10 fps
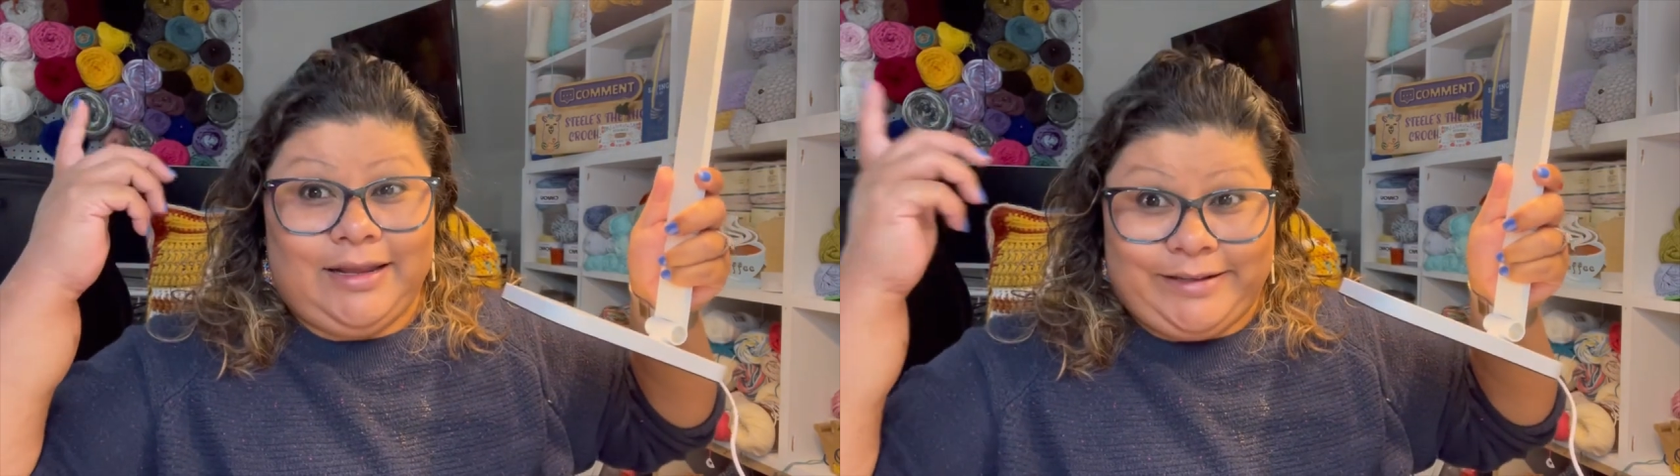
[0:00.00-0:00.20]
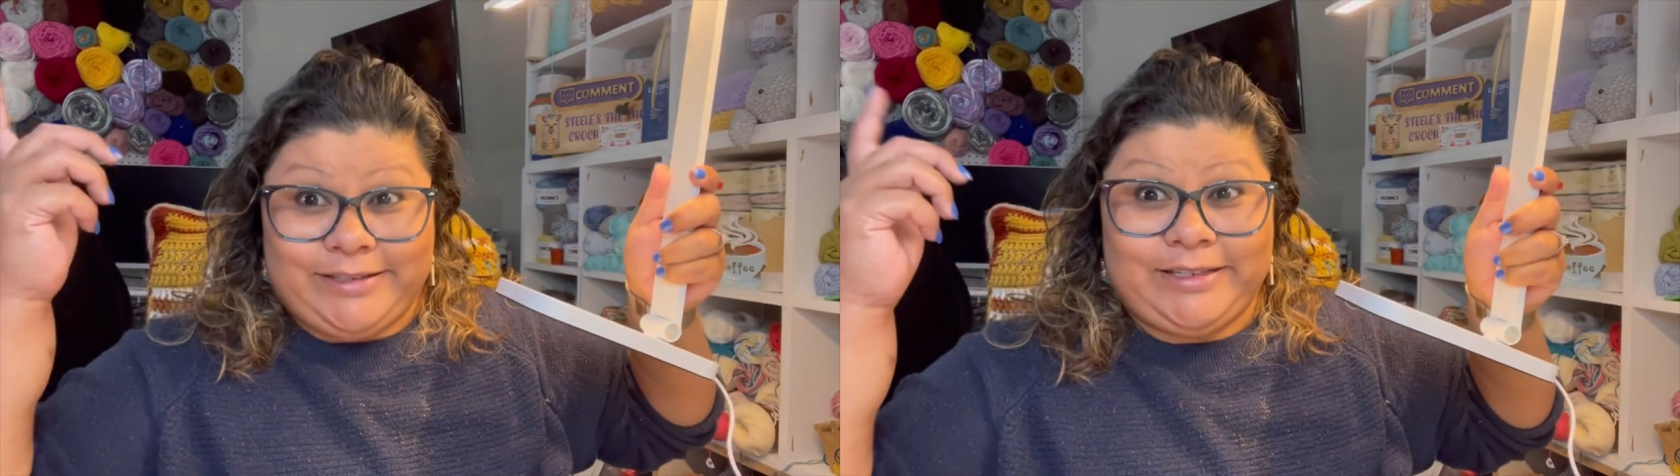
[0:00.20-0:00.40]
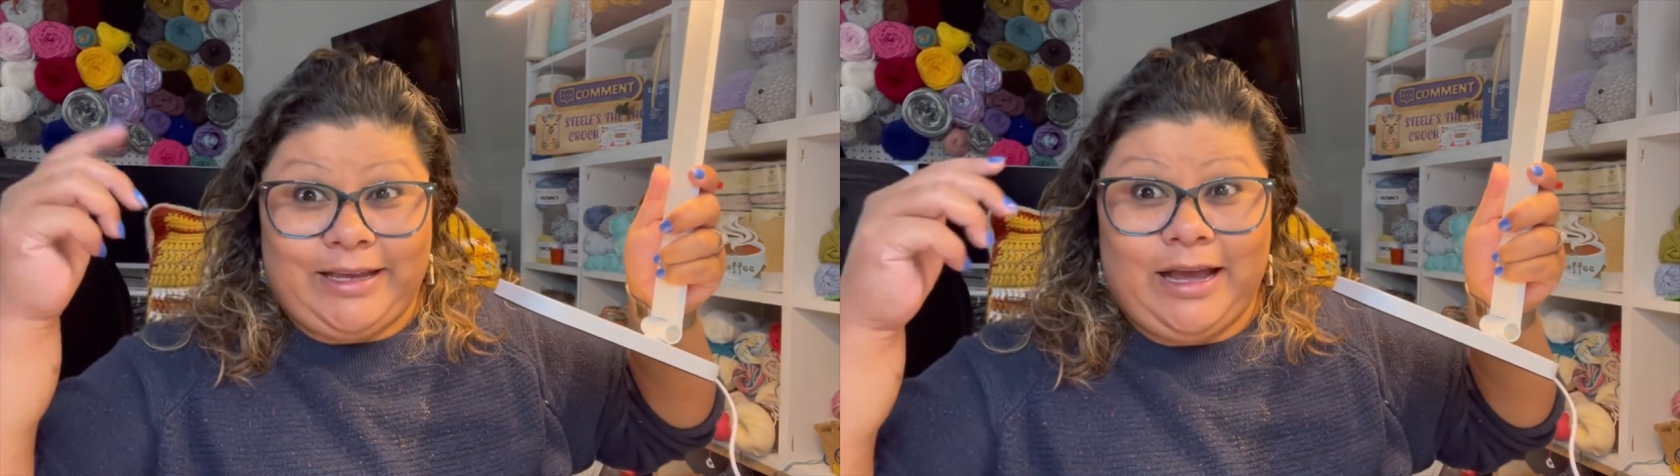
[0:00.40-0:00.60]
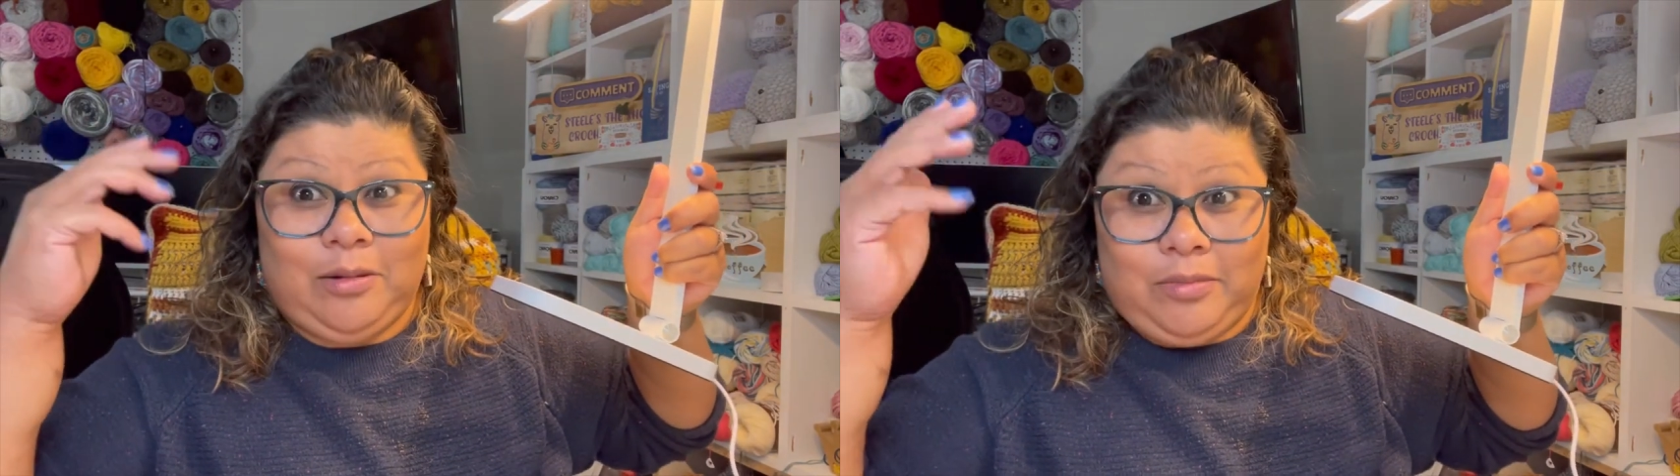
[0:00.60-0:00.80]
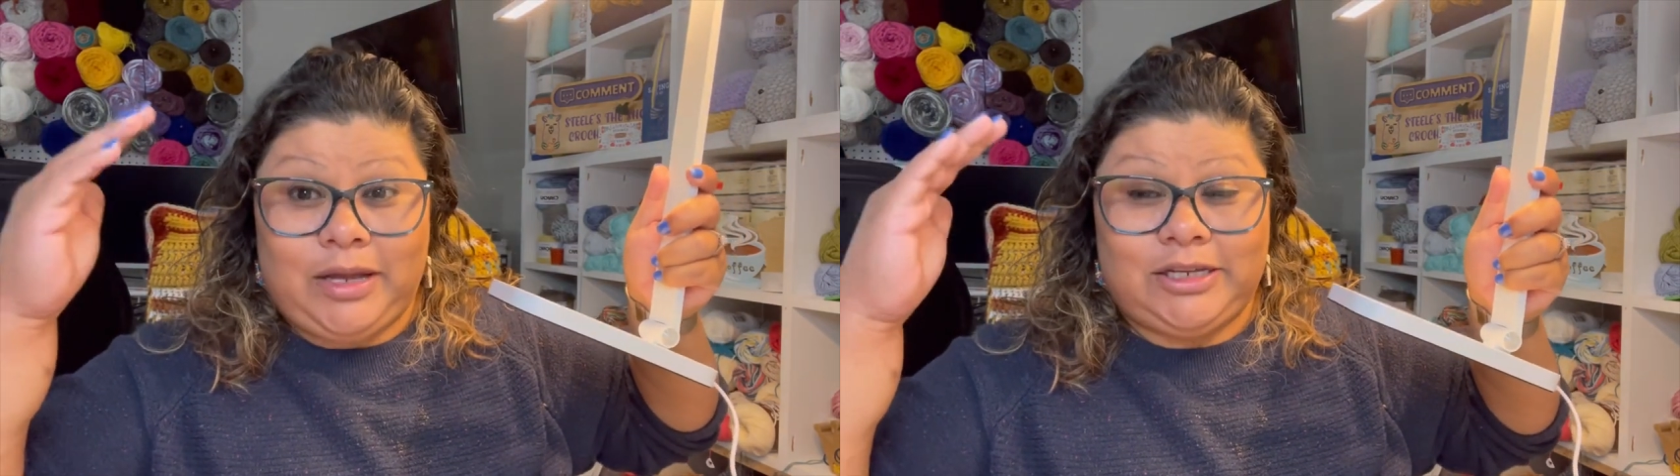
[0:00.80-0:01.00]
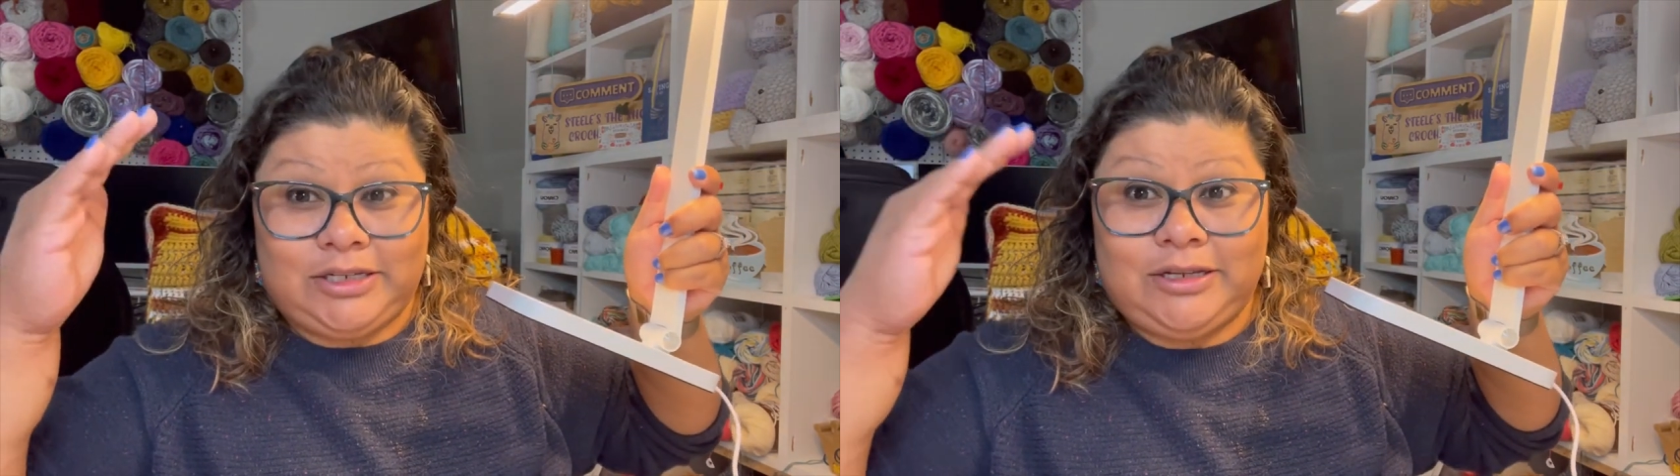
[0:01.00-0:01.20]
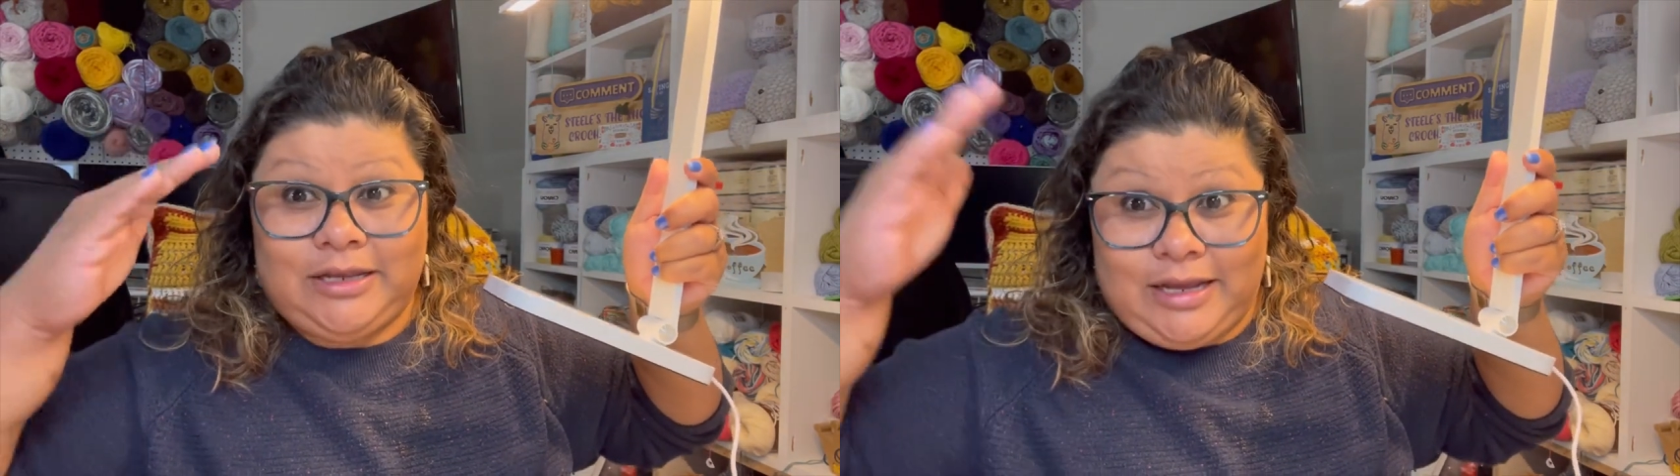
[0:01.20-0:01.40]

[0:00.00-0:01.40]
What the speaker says: and see how much